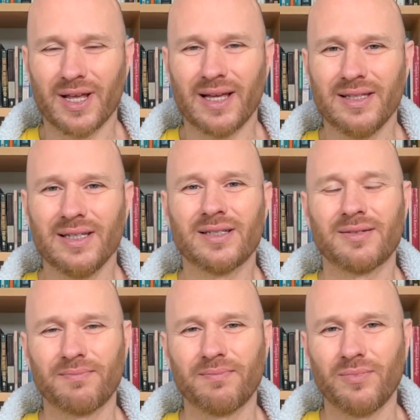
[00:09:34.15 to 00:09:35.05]
And
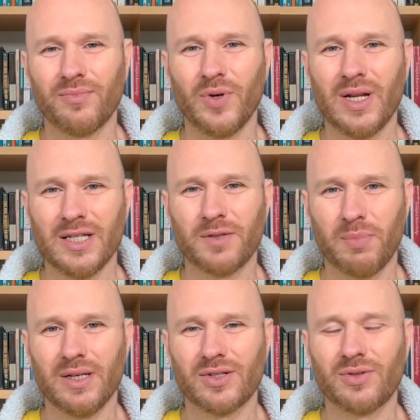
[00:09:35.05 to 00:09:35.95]
this really
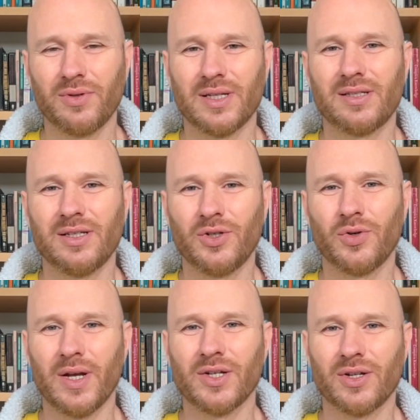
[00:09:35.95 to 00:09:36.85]
speaks to this
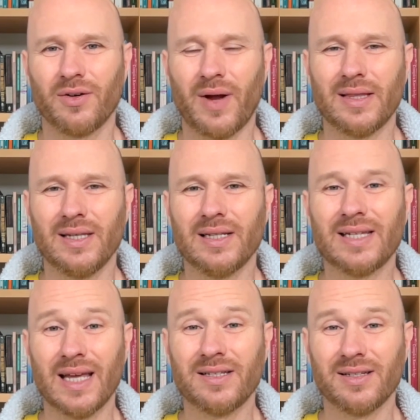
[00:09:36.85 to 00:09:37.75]
situation, right? The
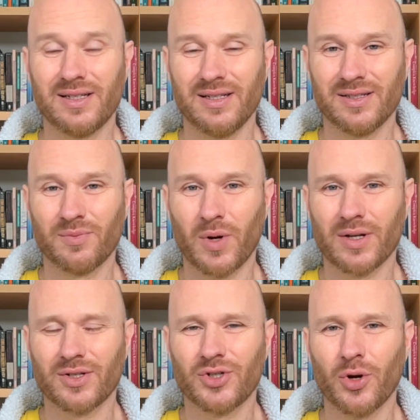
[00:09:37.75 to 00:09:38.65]
intensity is
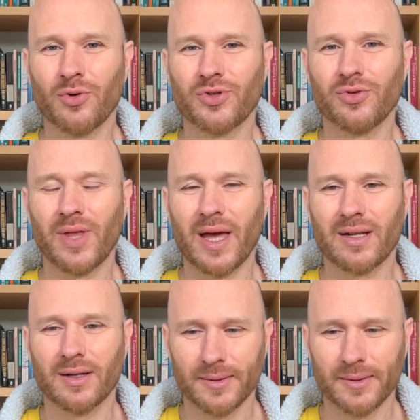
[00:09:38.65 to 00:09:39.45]
what shows you that